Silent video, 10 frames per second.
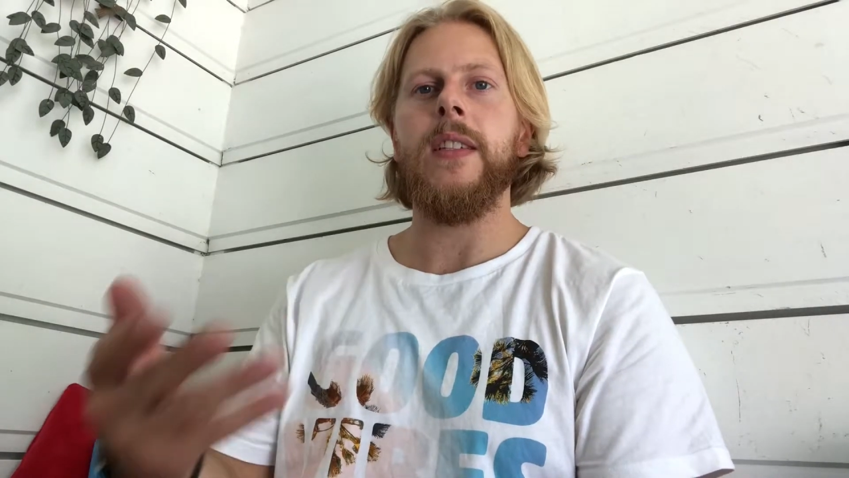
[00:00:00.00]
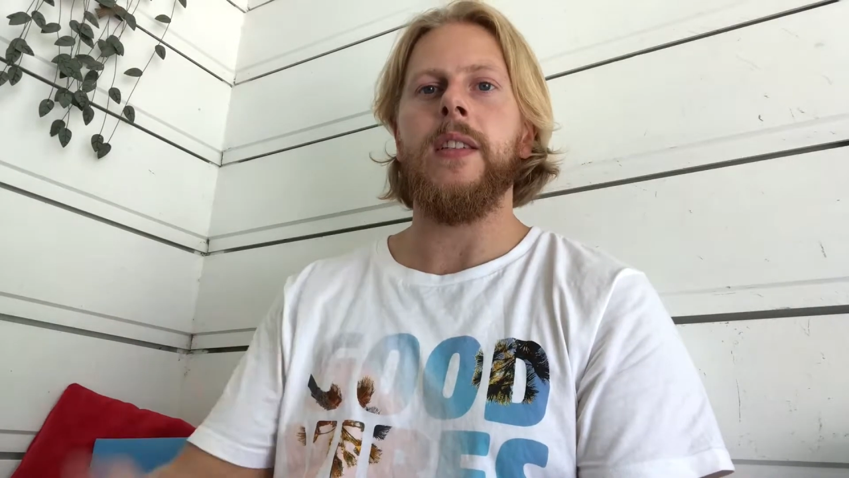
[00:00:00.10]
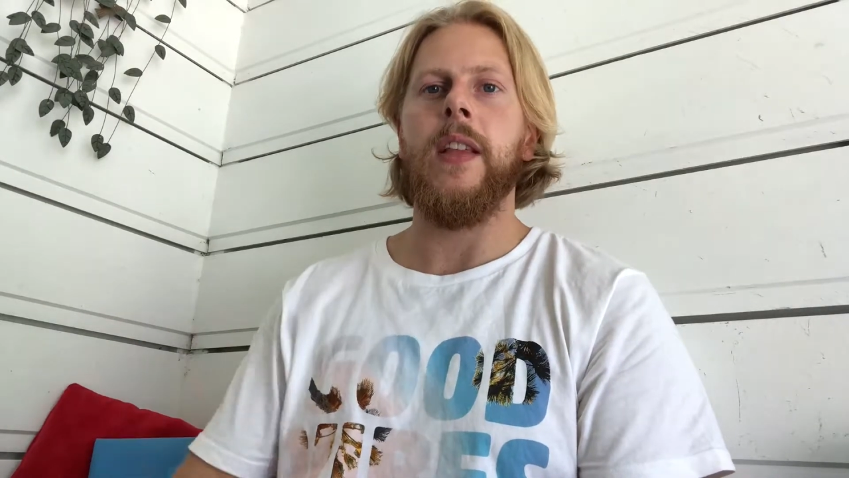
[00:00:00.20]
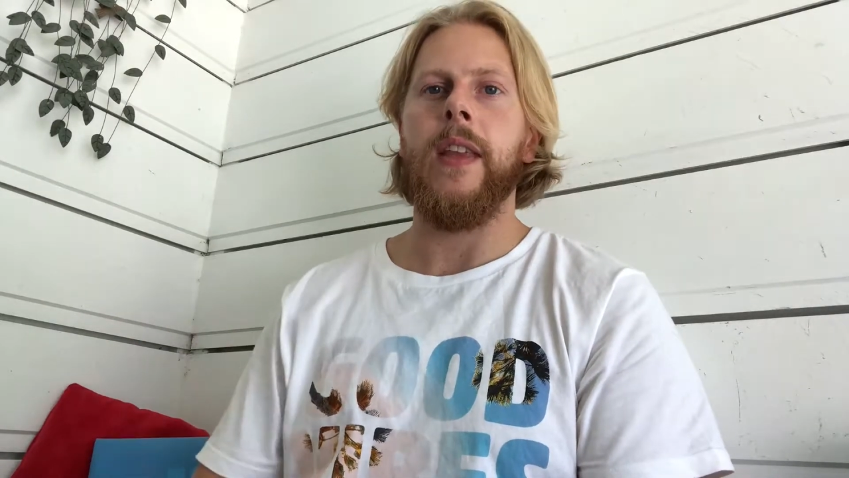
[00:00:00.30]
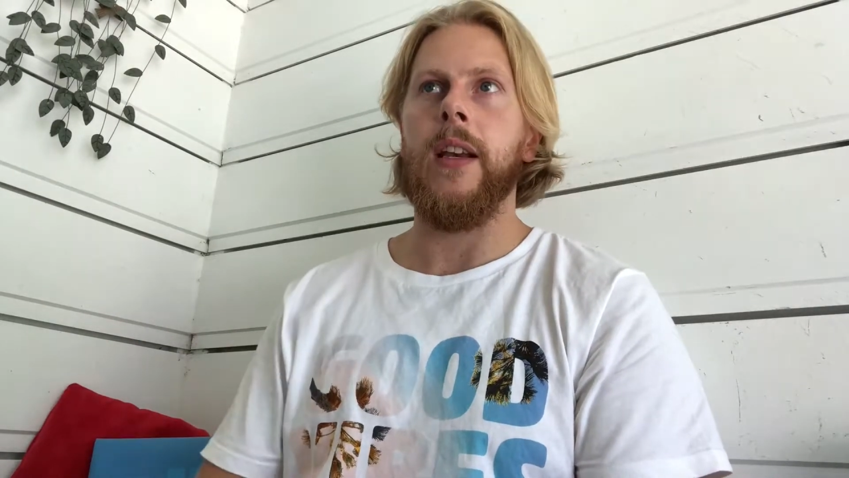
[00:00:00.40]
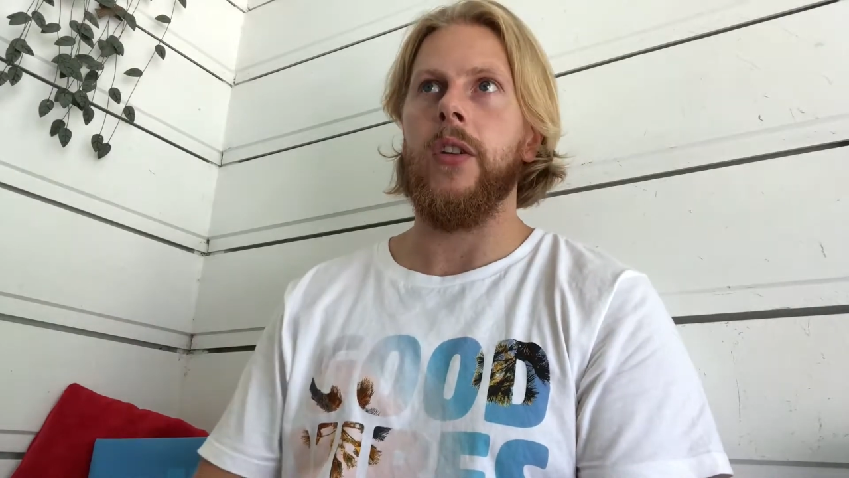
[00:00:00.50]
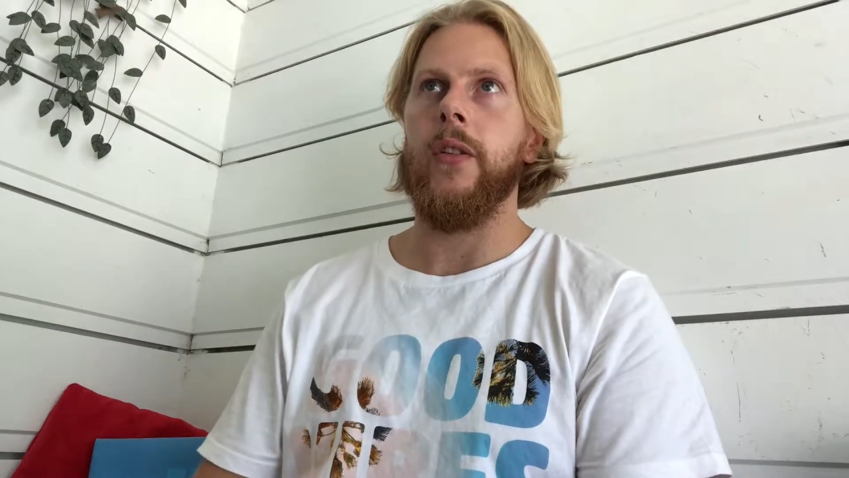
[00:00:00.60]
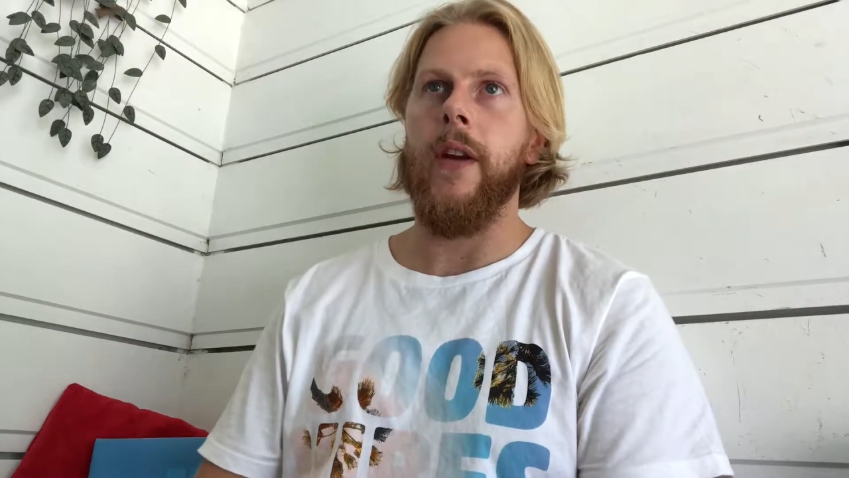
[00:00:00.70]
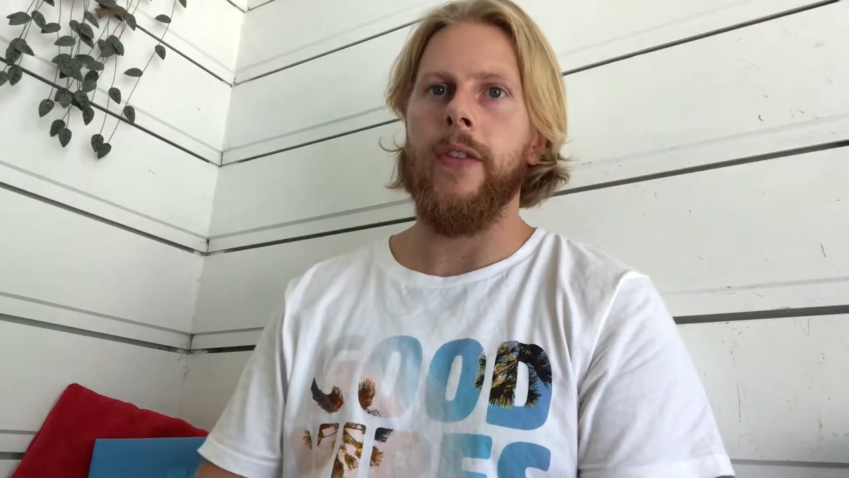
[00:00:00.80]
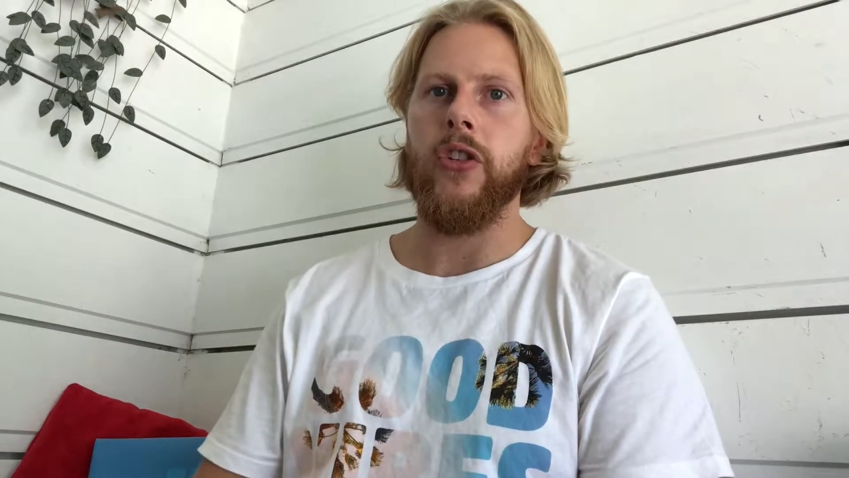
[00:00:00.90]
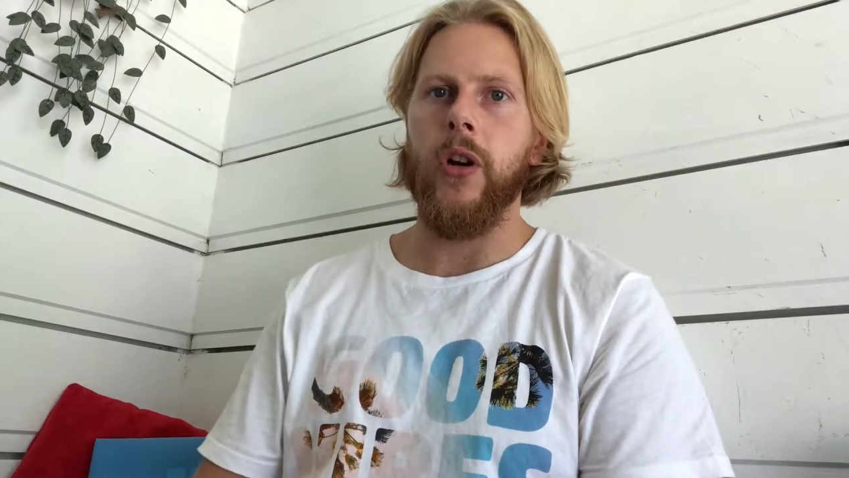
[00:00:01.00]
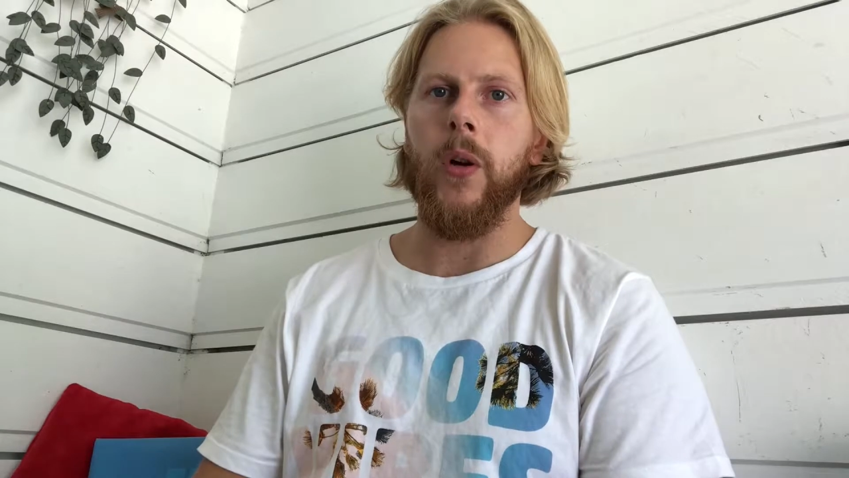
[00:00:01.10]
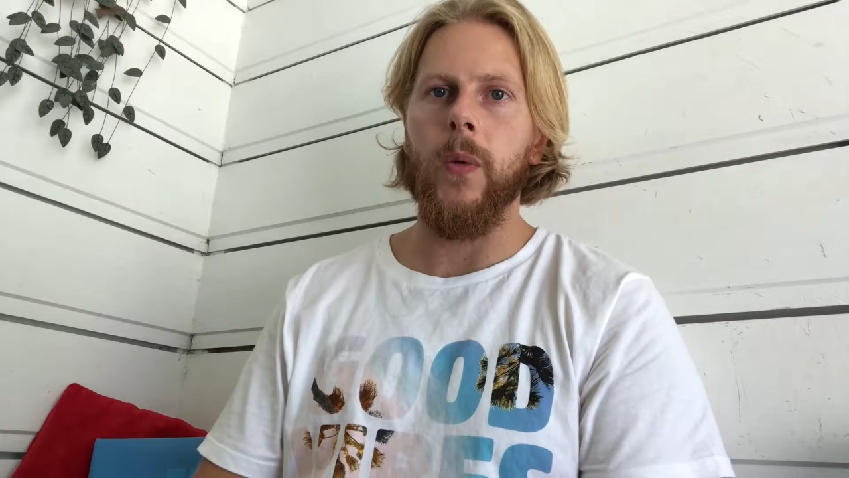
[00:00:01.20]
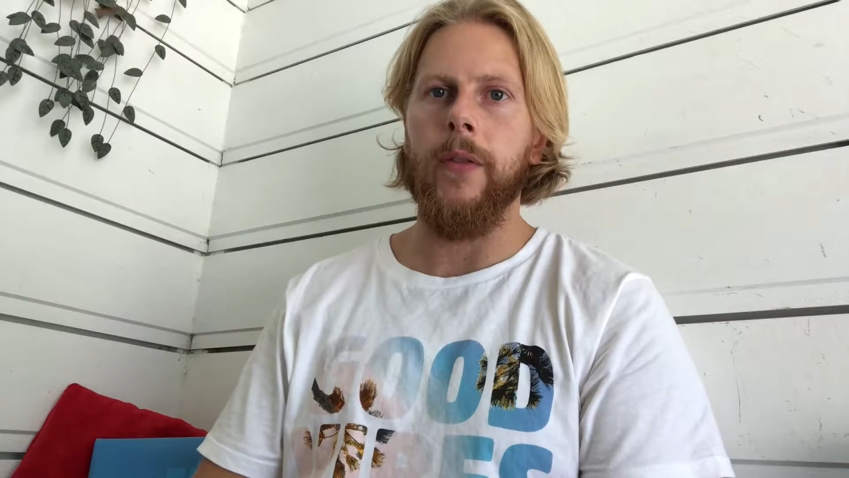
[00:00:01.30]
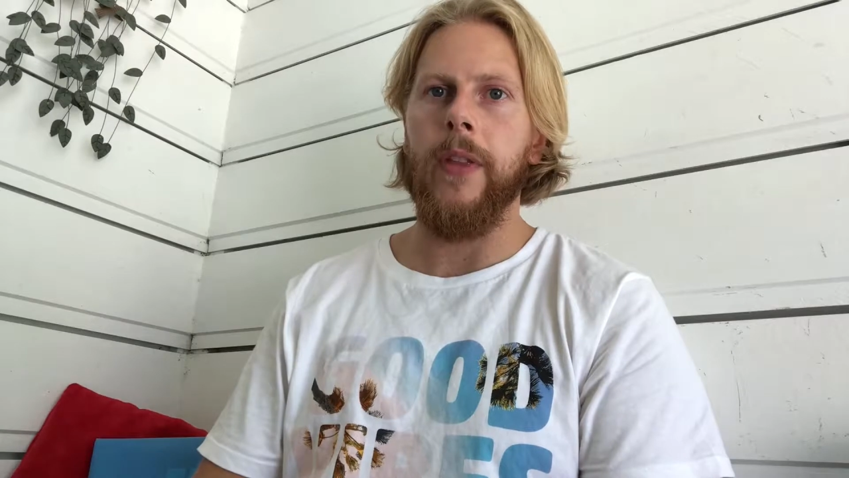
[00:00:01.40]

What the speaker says: is a thing that you've ever struggled with,